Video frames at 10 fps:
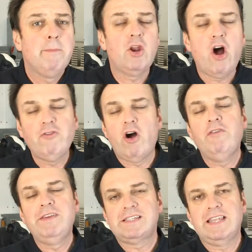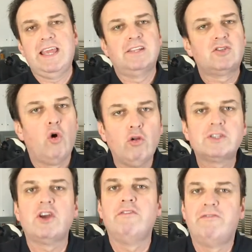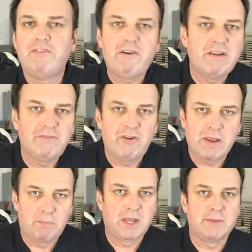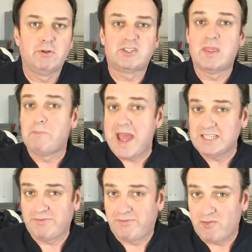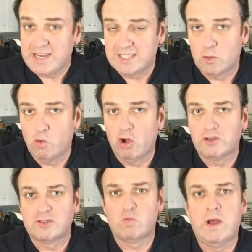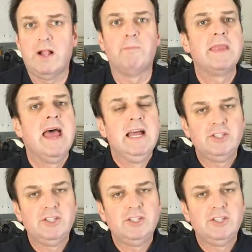But obviously, it's also very, very applicable to the batch freezing world as well.